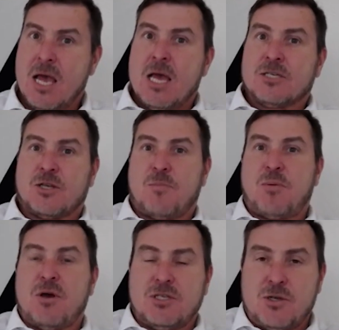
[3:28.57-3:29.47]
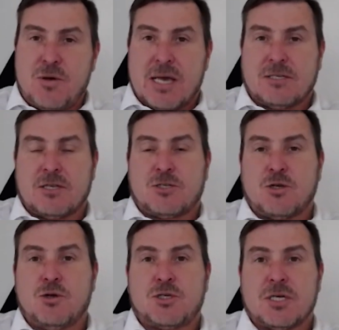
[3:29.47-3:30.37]
So the person who has the
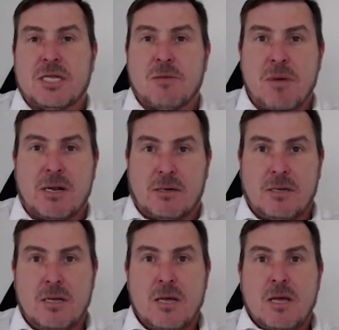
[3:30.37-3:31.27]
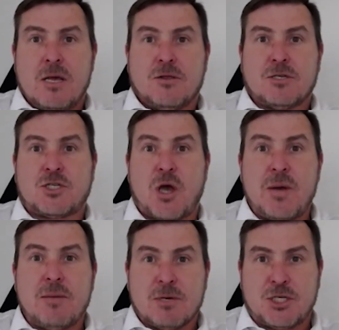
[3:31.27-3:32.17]
solution in the middle, the
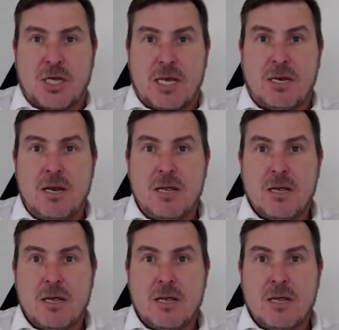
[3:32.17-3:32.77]
sewing machine,